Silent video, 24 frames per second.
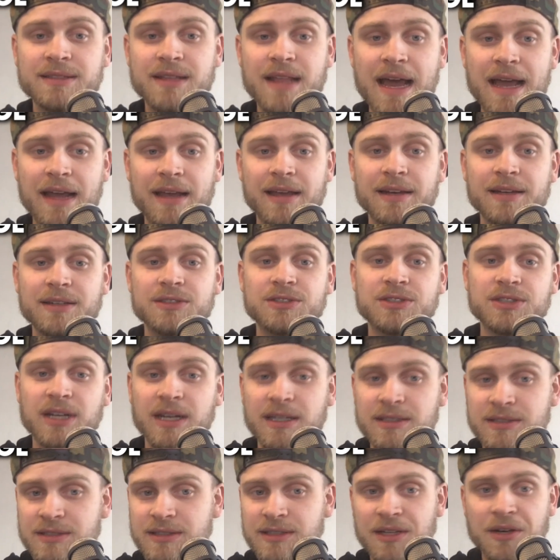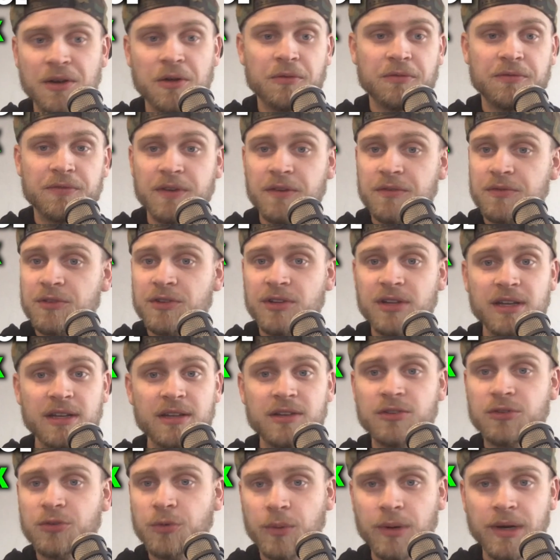that can adjust,
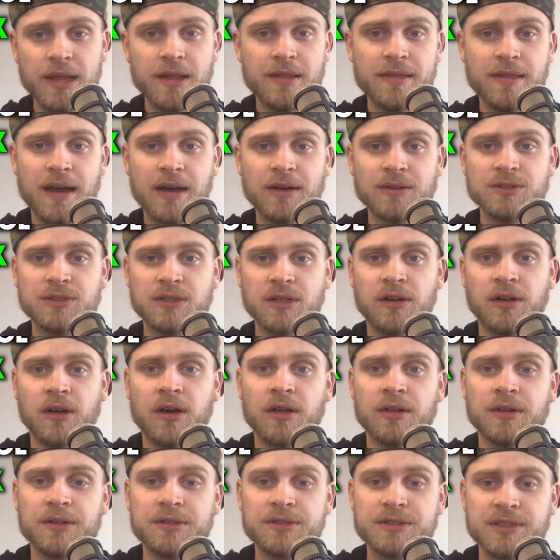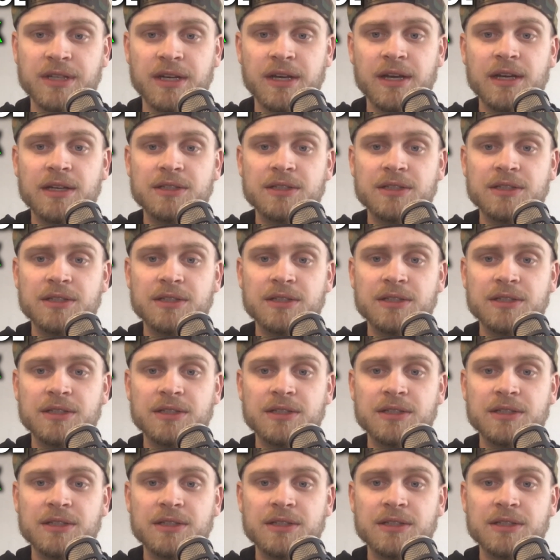$15,000, $20,000.